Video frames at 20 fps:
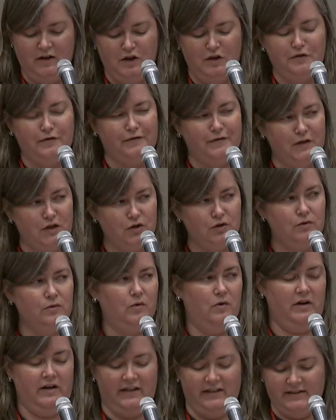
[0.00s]
Few
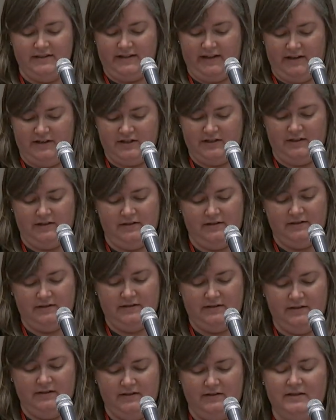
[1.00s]

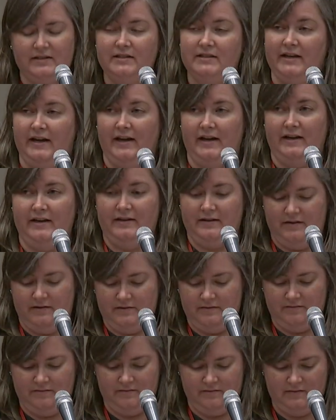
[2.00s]
organizations today
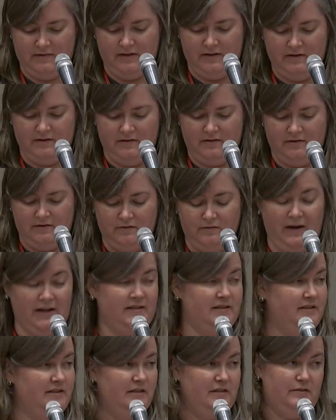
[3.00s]

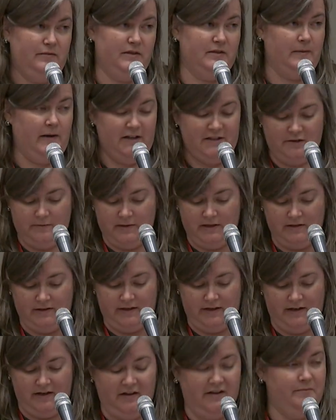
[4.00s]
rest this
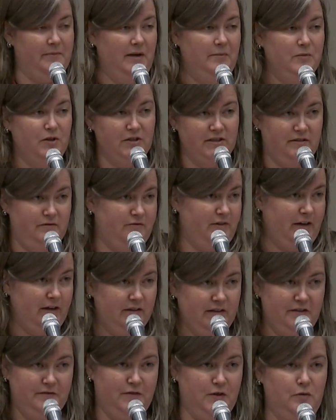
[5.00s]
responsibility on members, and
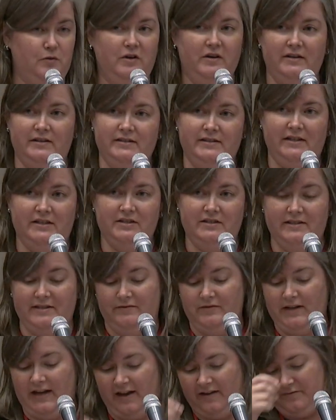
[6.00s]
frankly, few organizations
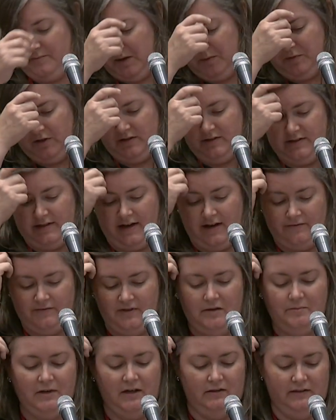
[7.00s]
even have members. They have
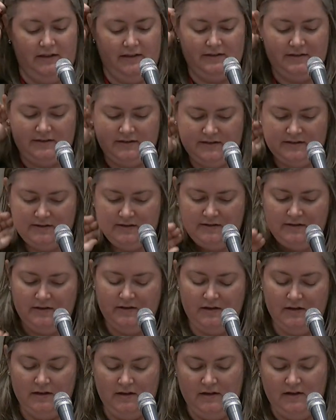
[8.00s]
email lists.
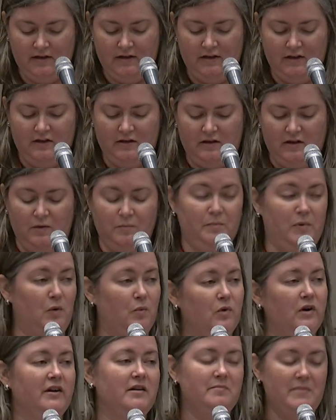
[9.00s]
But
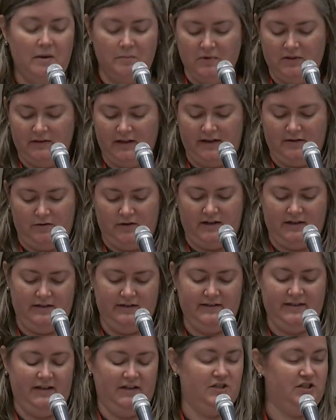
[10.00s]
we're a member-led
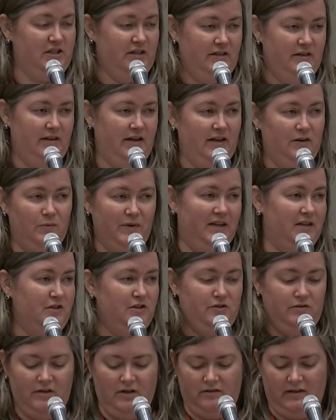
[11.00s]
organization, and we can
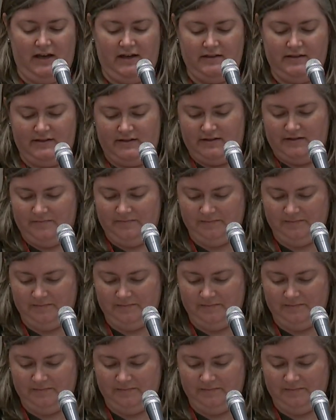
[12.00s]
do no less.